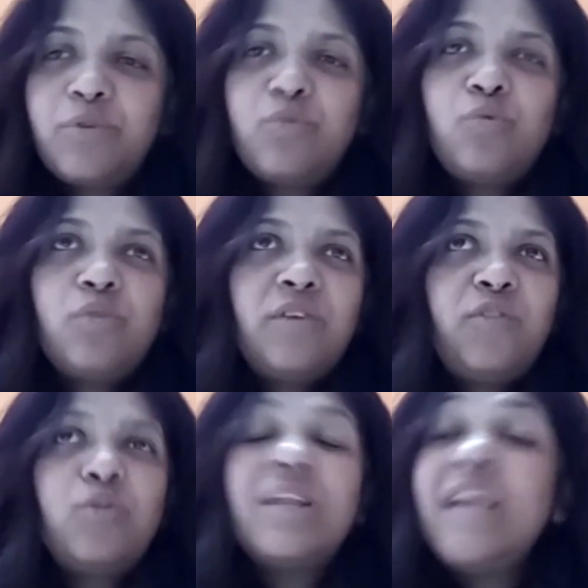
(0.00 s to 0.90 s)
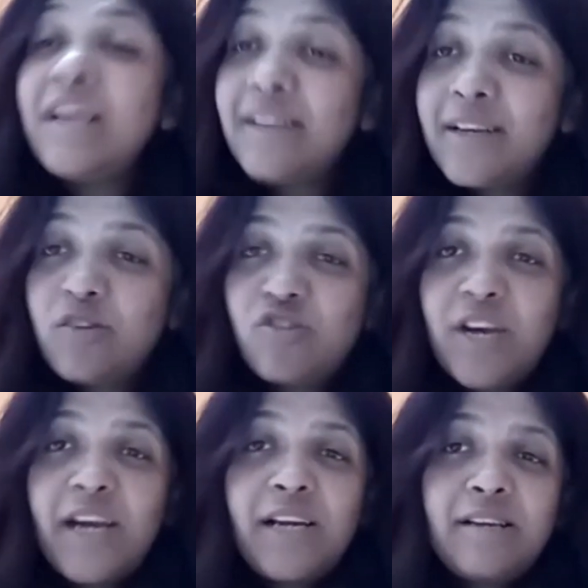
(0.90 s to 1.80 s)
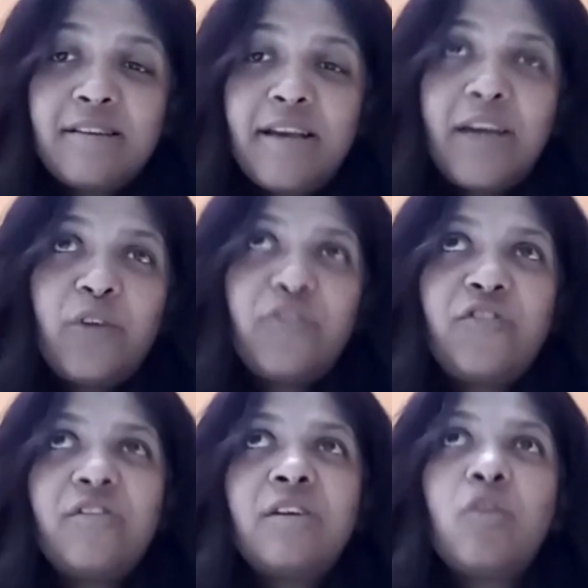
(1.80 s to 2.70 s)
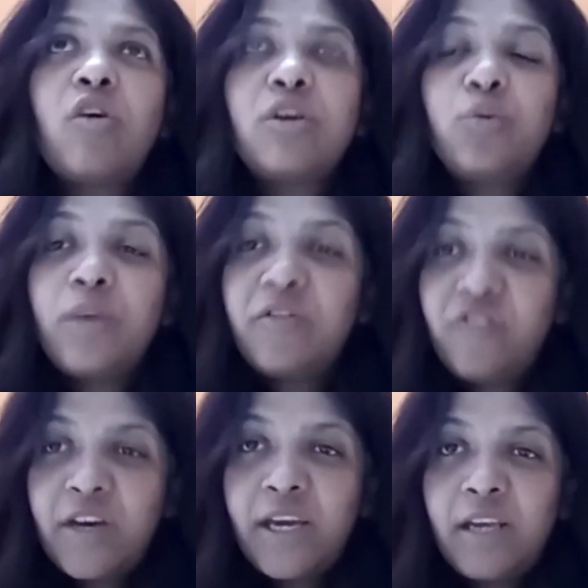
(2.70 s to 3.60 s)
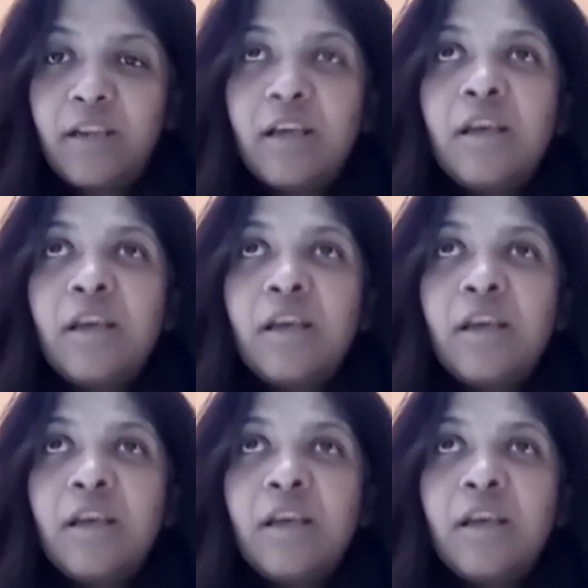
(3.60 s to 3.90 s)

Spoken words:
To, if you think that your child is kind of not doing fine,